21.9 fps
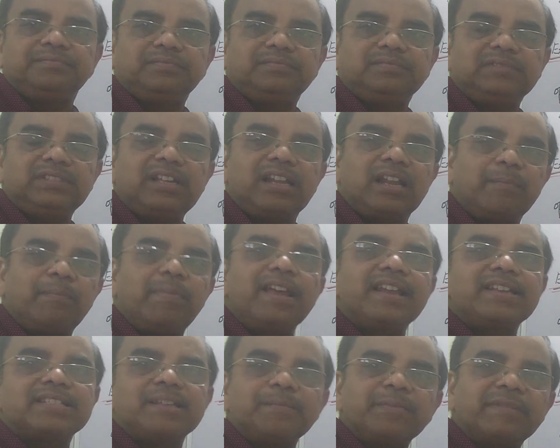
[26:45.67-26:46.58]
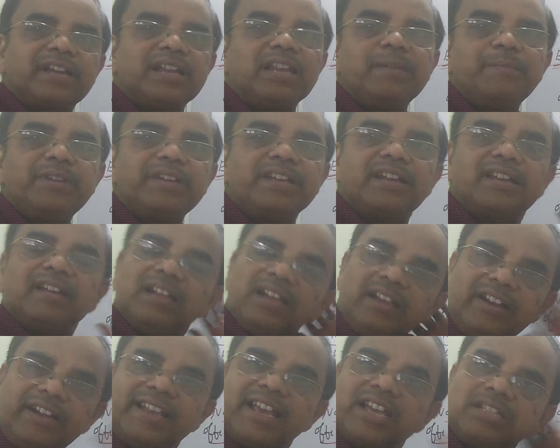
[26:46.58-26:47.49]
You are applying some cream here.
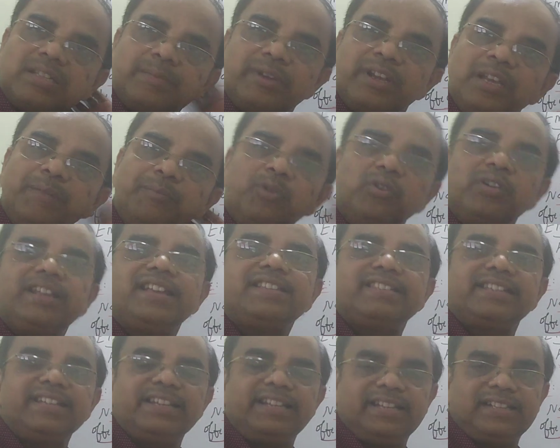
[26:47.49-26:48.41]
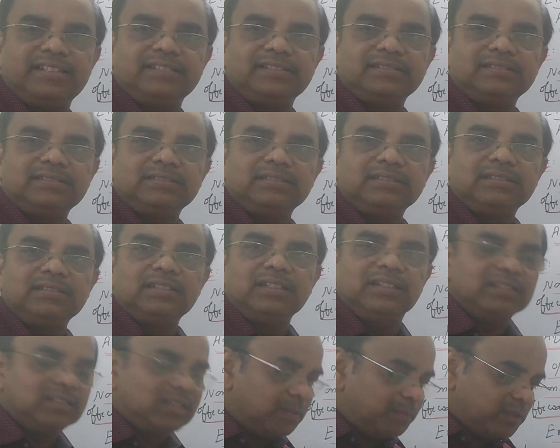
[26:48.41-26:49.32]
It has to be removed easily.
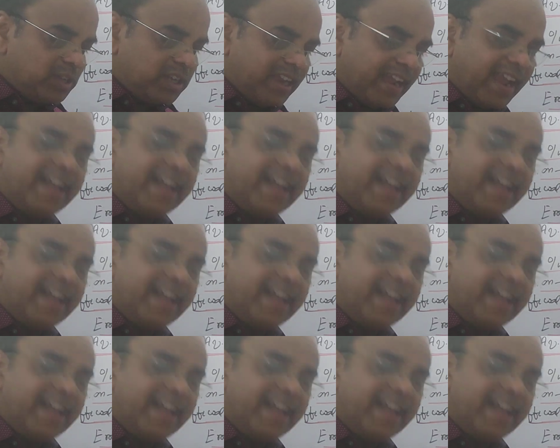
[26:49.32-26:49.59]
Some hair